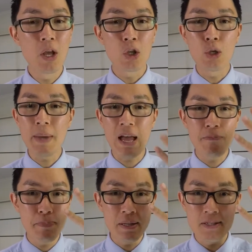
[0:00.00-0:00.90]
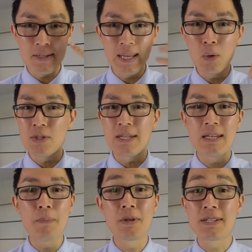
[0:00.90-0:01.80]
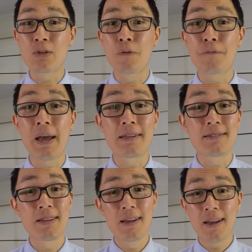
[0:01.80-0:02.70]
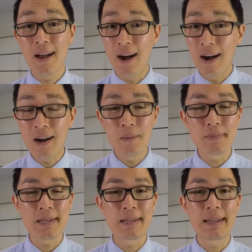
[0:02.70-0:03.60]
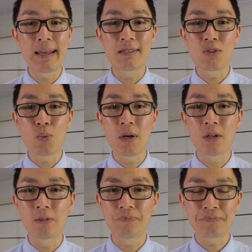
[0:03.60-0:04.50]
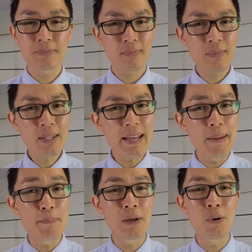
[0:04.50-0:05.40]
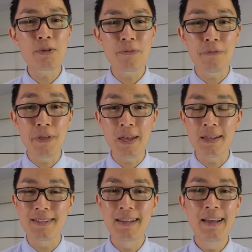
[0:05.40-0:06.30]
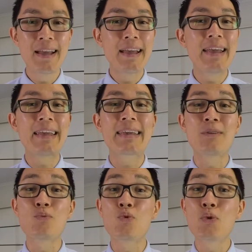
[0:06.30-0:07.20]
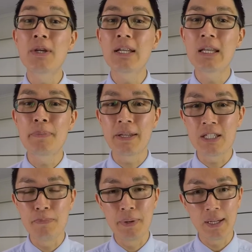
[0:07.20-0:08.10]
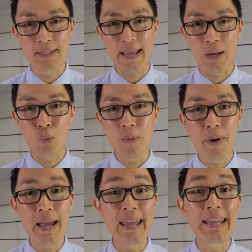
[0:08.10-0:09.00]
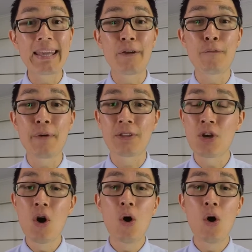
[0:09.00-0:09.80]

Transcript: You may have pins and needles and numbness in your face, arms, and legs as well. And because of this, it can really be debilitating, whereby it can affect